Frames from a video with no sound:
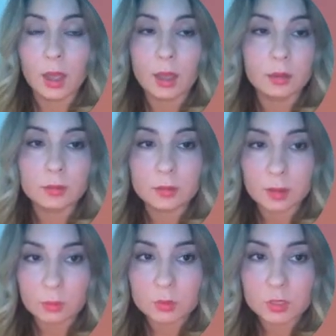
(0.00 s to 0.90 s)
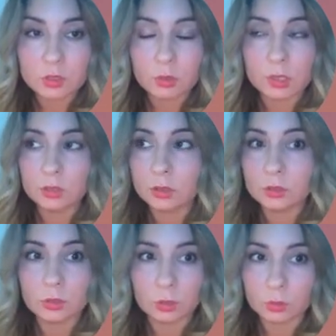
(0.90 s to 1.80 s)
And in some
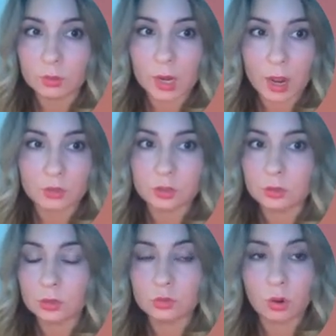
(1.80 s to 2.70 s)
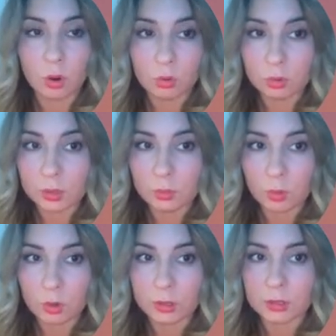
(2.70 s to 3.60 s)
situations, your reactions are totally
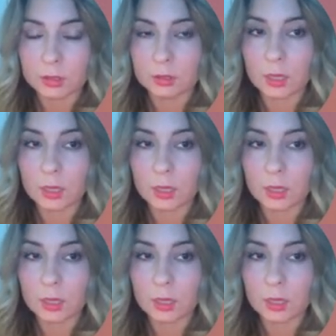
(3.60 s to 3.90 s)
warranted.